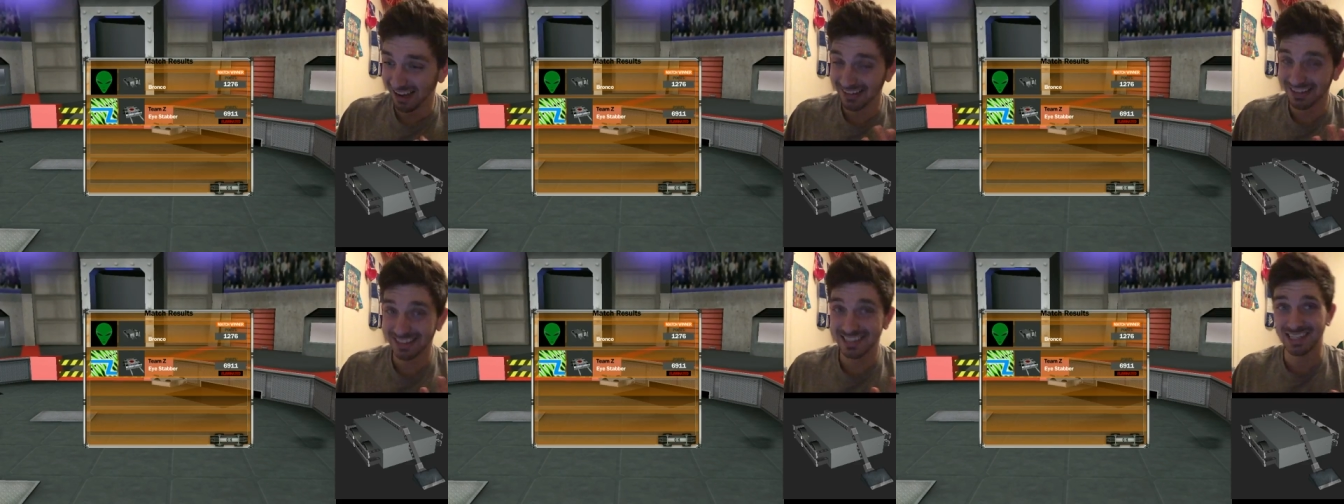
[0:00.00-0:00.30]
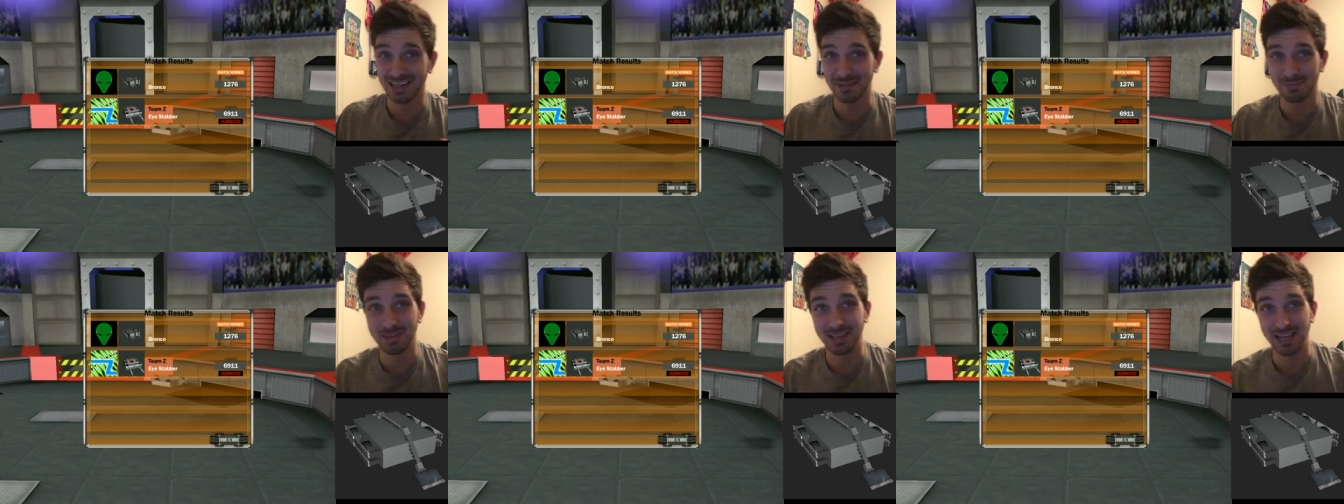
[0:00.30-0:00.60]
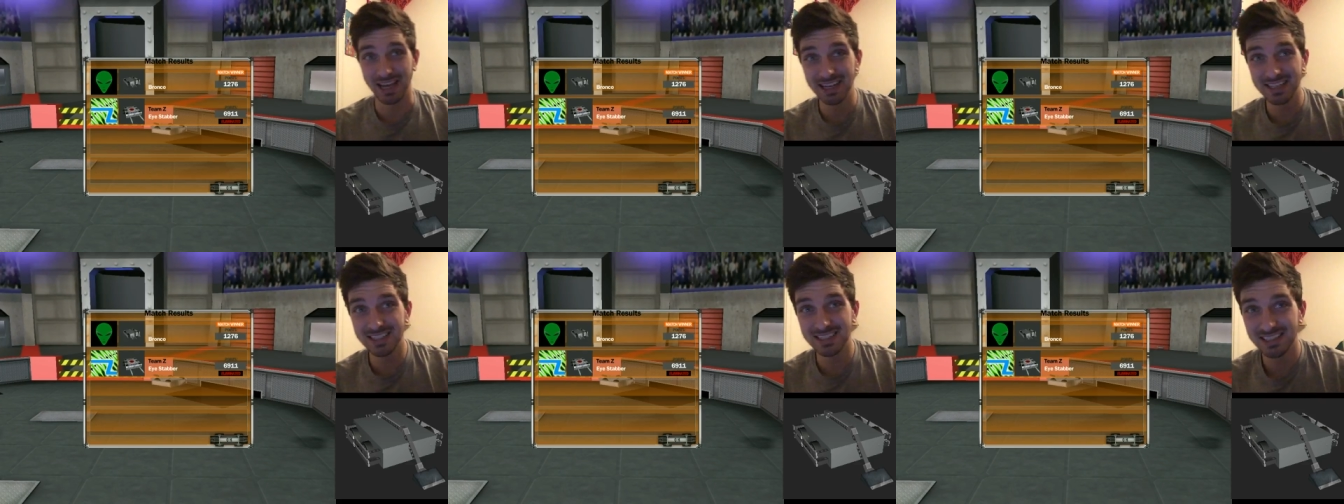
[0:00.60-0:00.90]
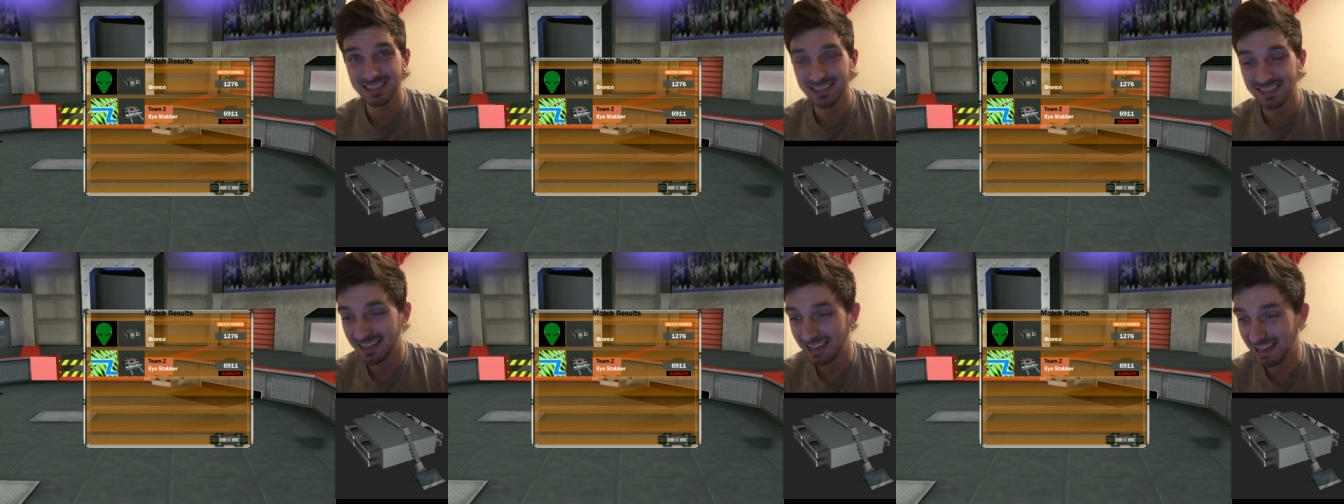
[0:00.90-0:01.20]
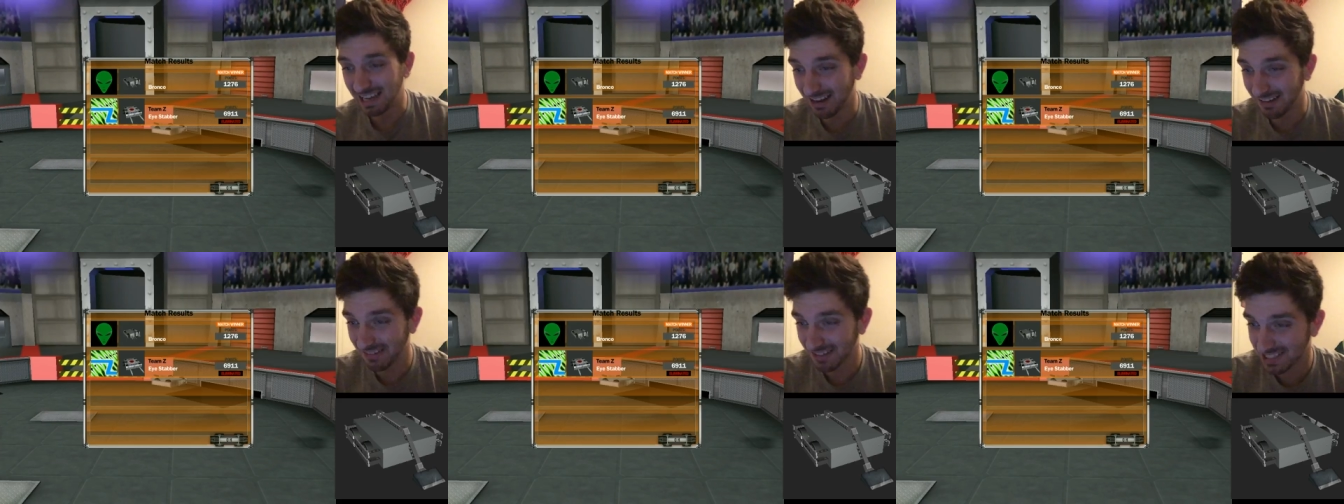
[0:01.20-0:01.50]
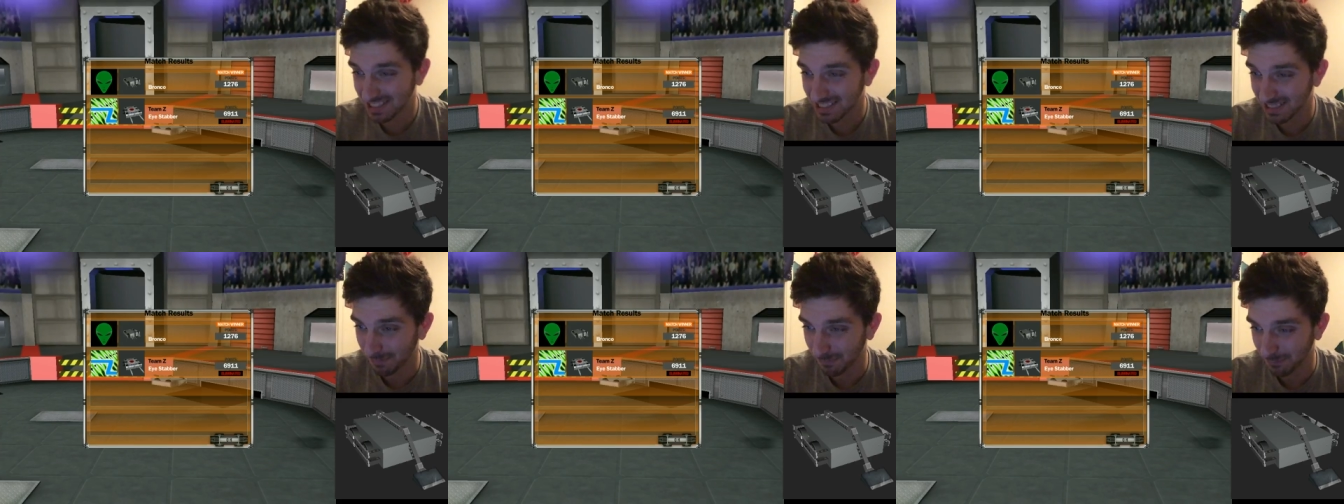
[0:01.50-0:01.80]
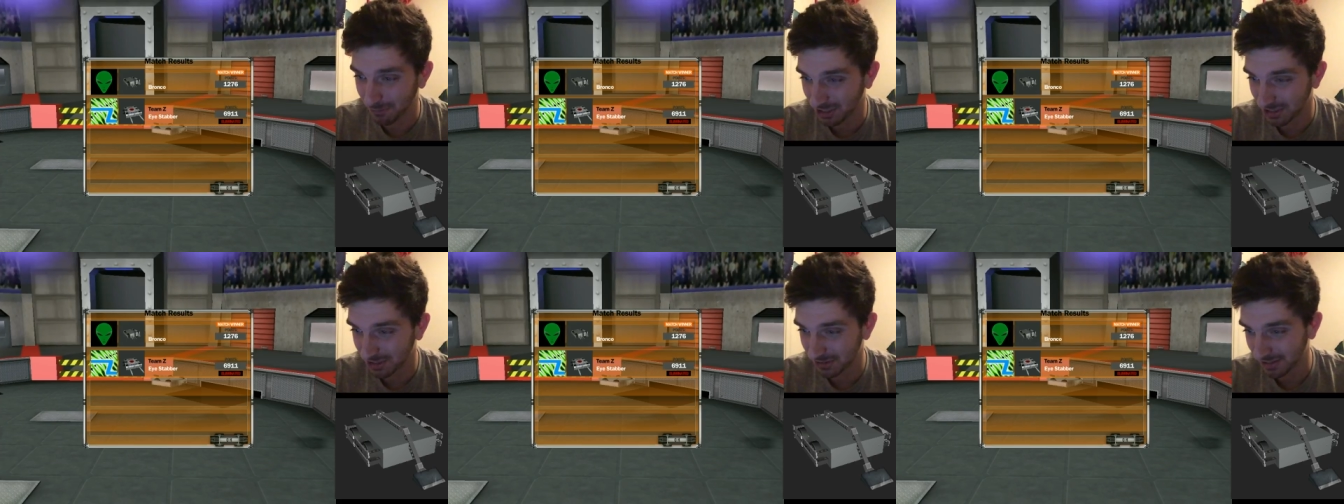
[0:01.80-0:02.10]
I'll accept that. I'll accept
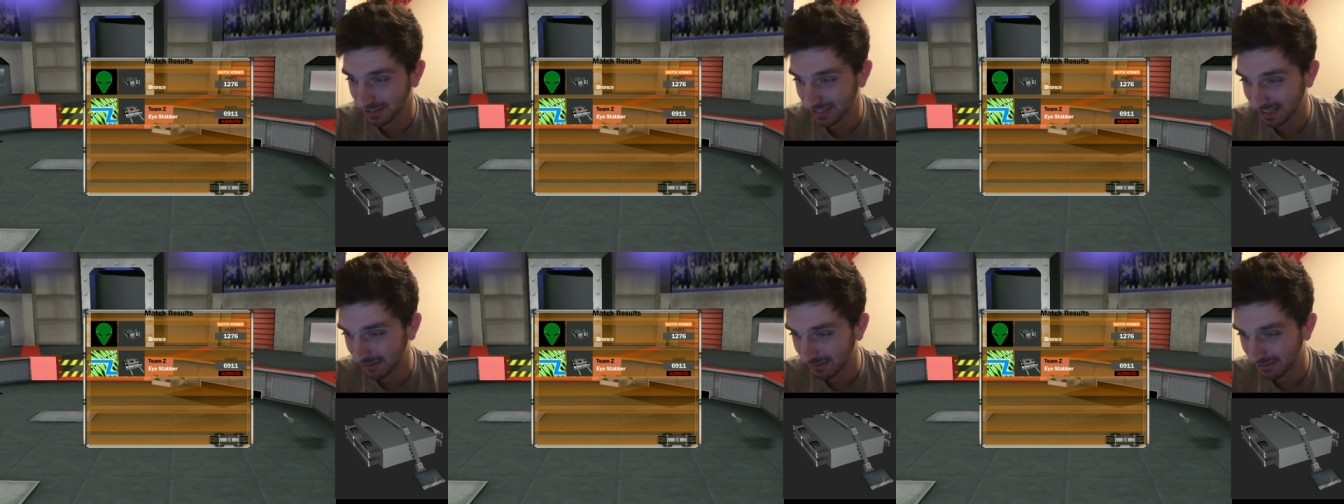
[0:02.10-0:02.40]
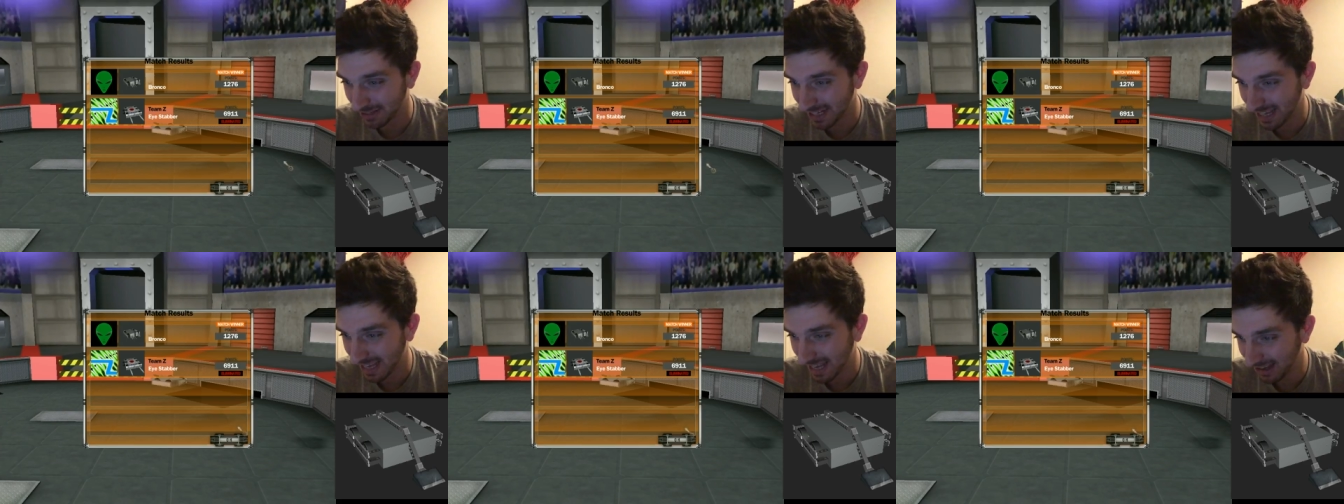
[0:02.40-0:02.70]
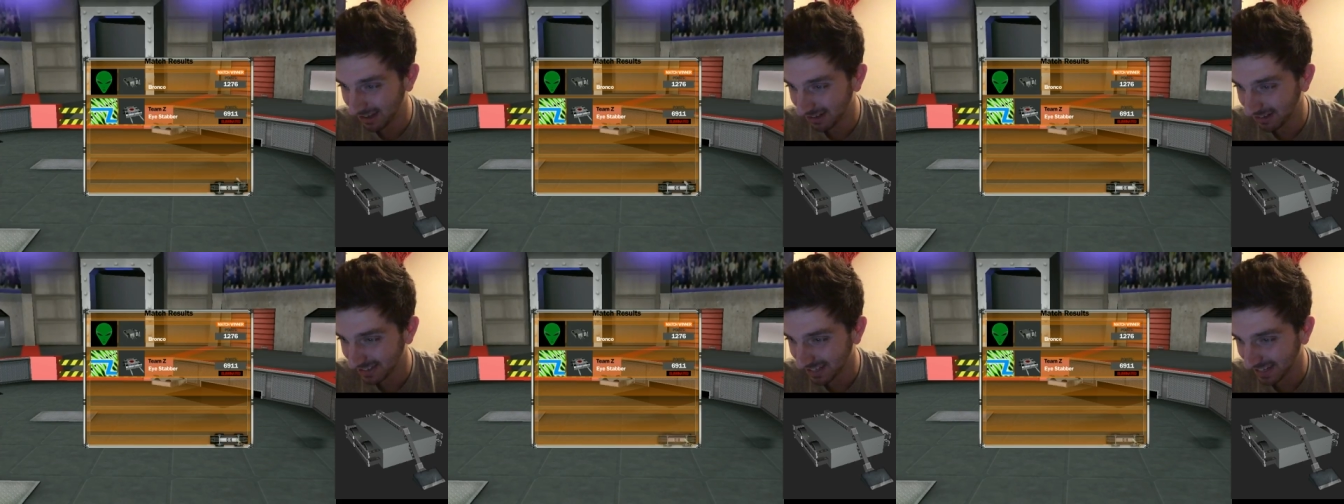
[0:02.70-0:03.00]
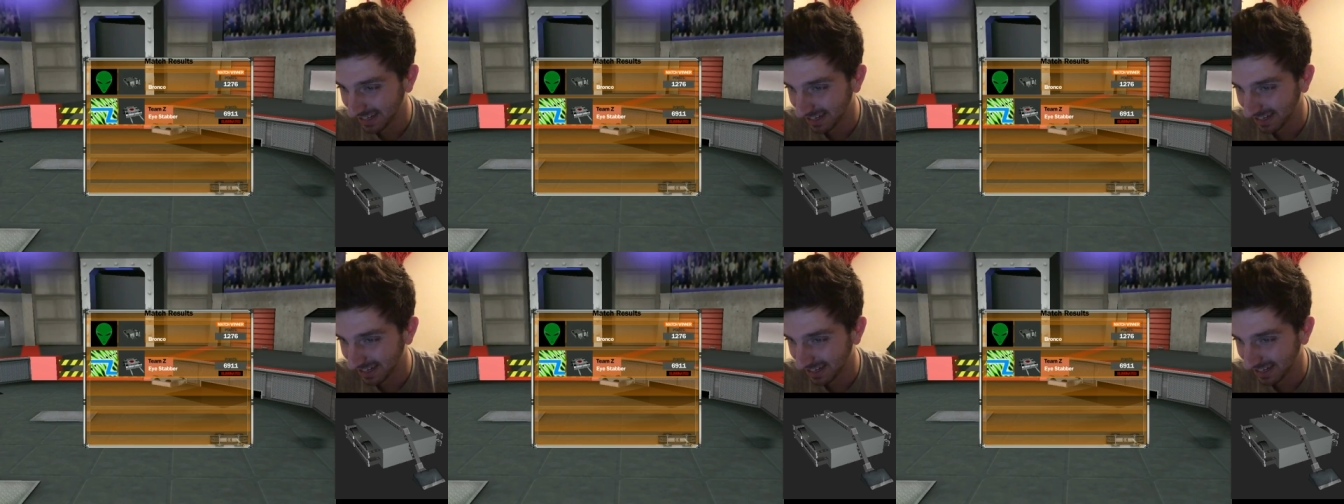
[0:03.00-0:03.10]
victory that way, hell